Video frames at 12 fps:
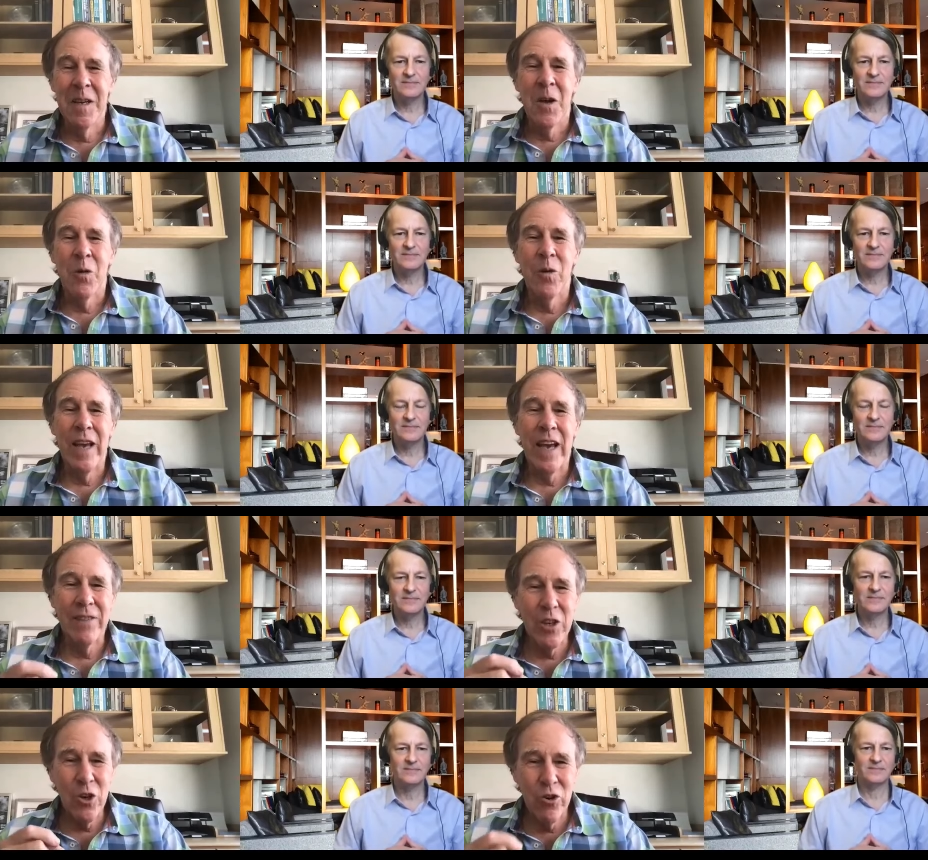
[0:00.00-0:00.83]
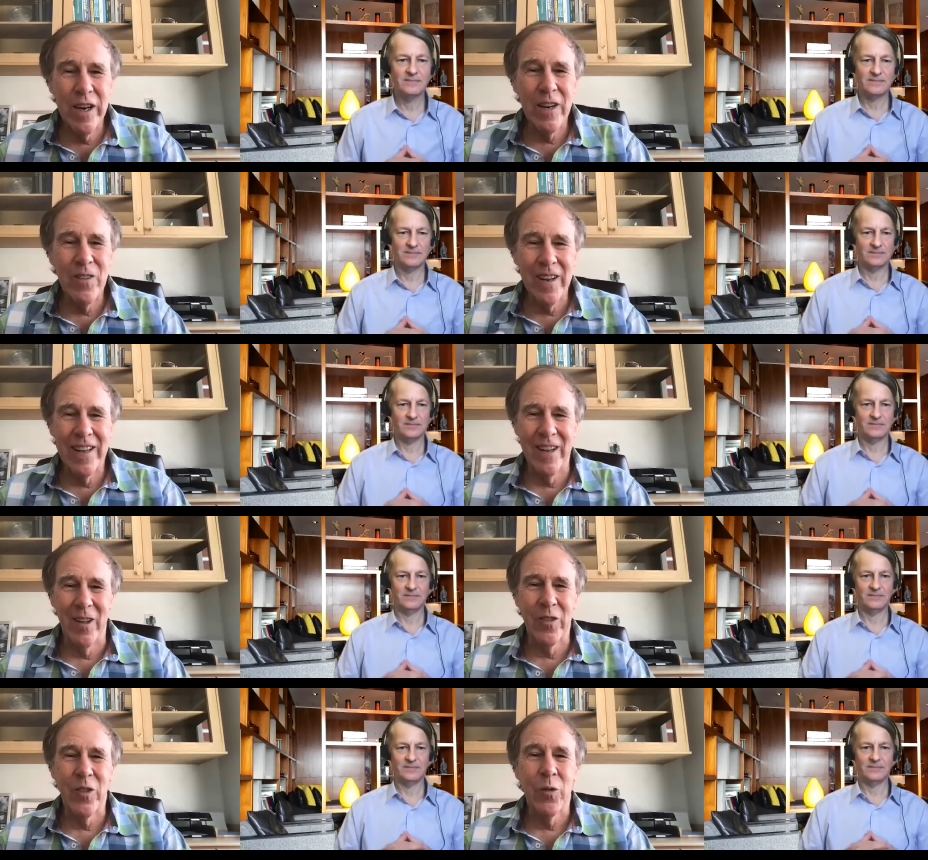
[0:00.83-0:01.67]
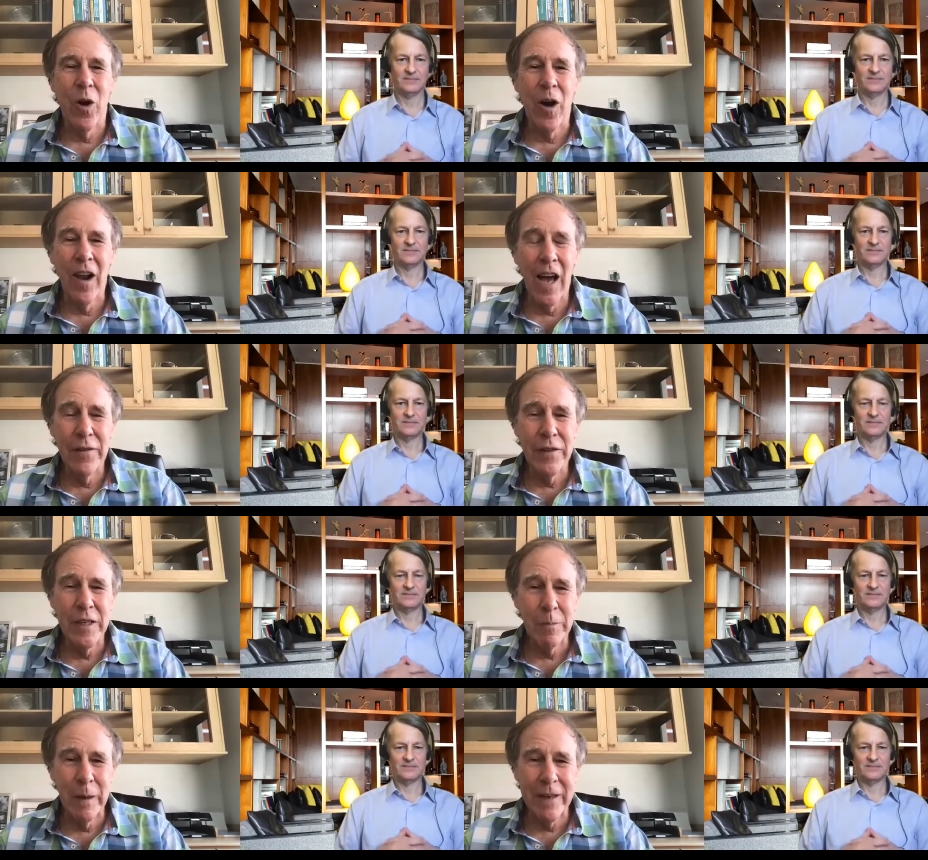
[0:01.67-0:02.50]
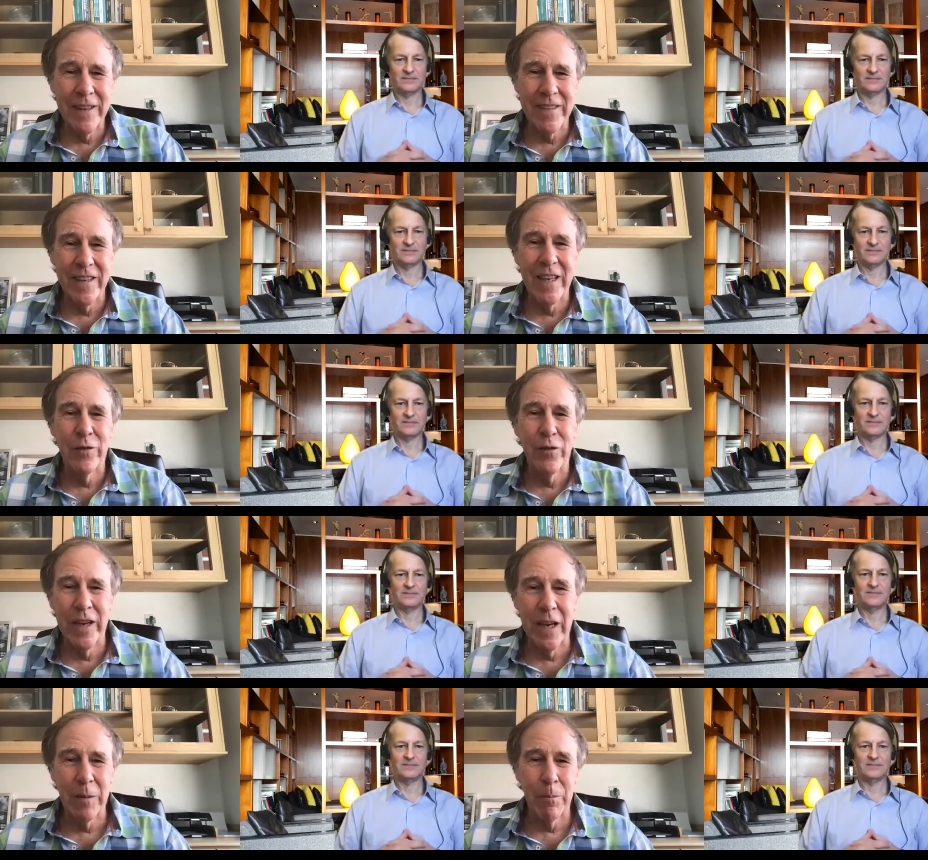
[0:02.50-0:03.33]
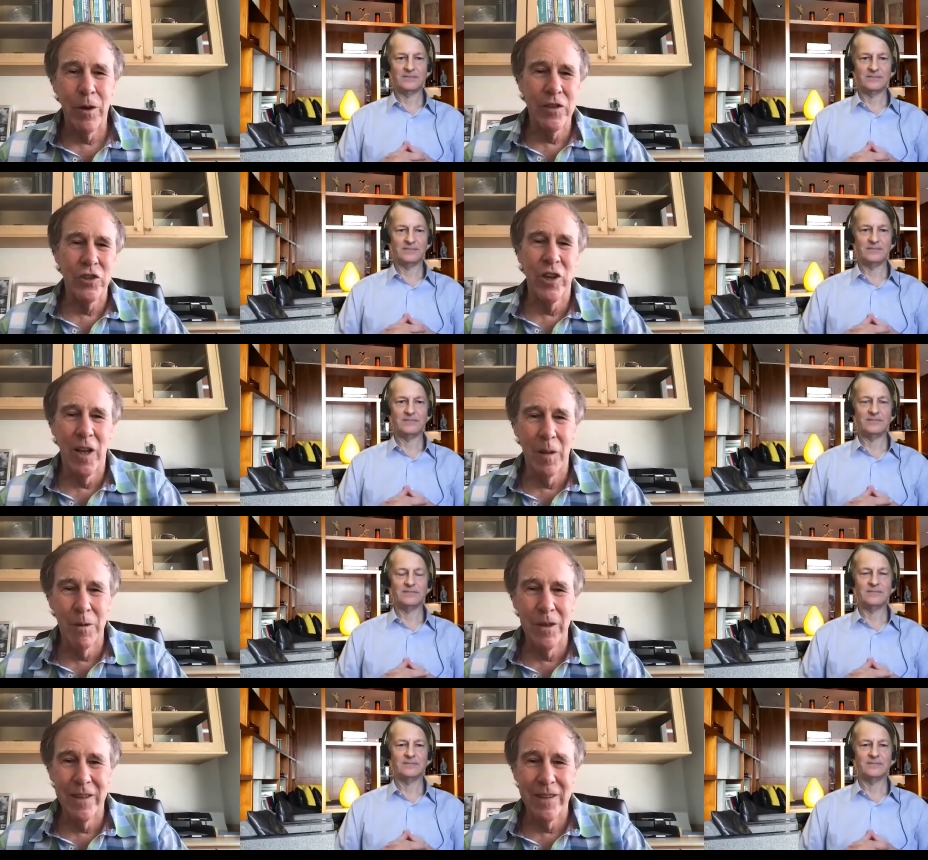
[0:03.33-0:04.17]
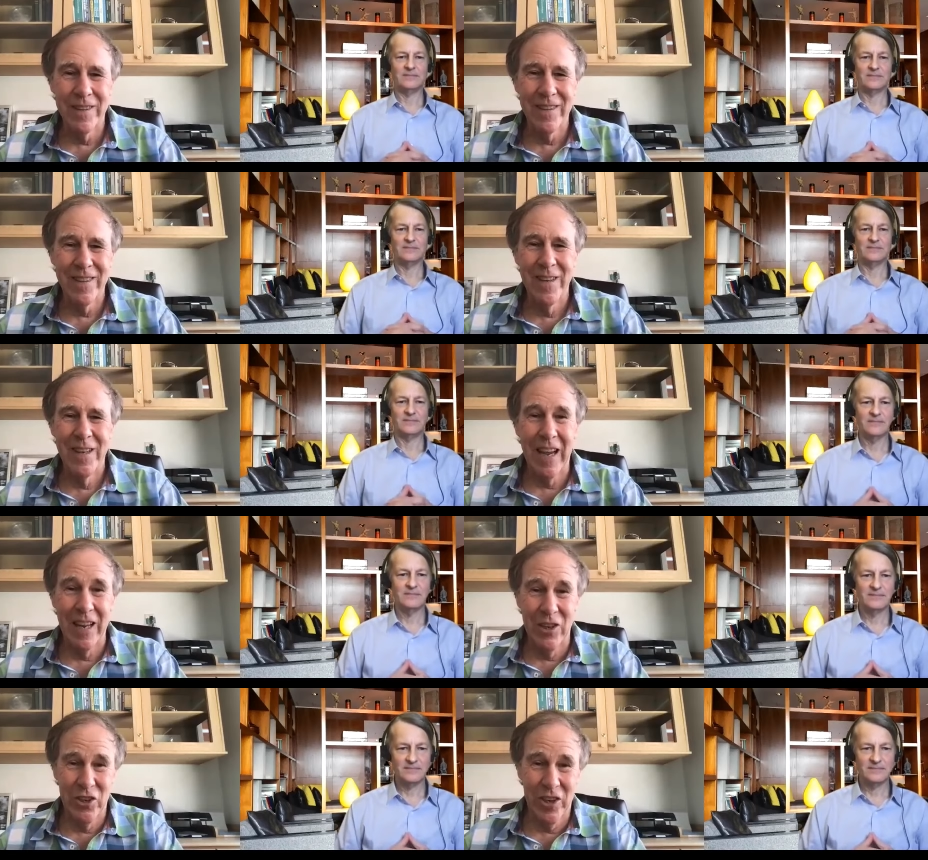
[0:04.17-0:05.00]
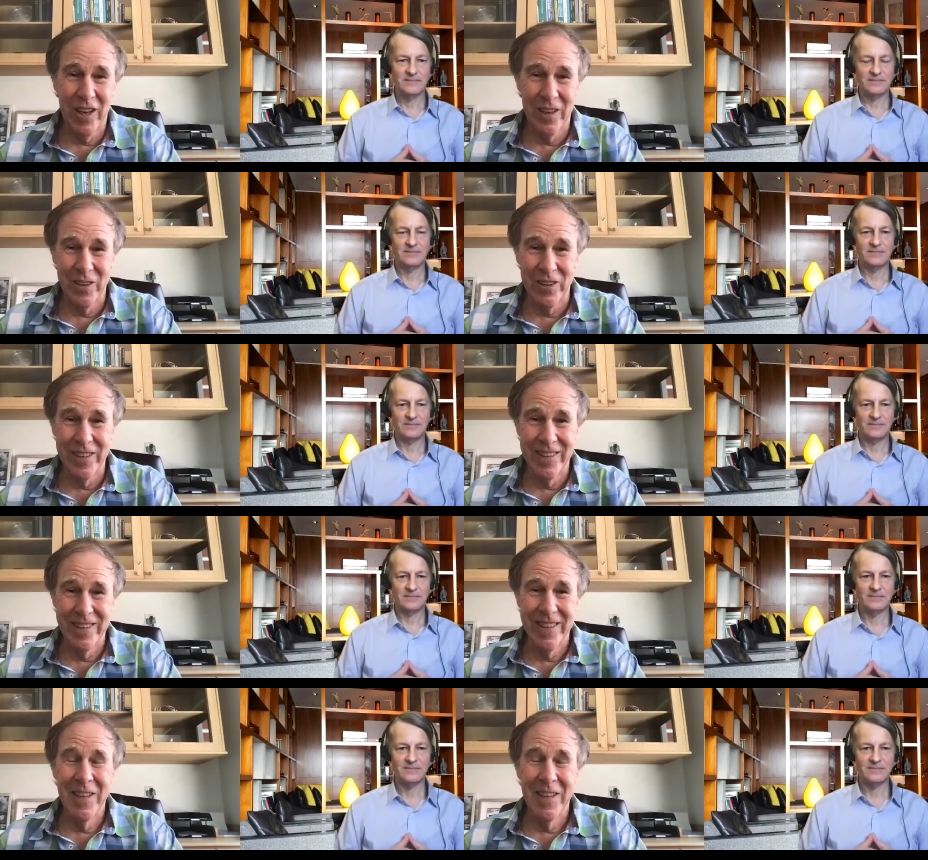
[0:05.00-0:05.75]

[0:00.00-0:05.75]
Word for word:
Speaker 1: we have incredible health. Our life expectancy, if you get past childbirth and childhood,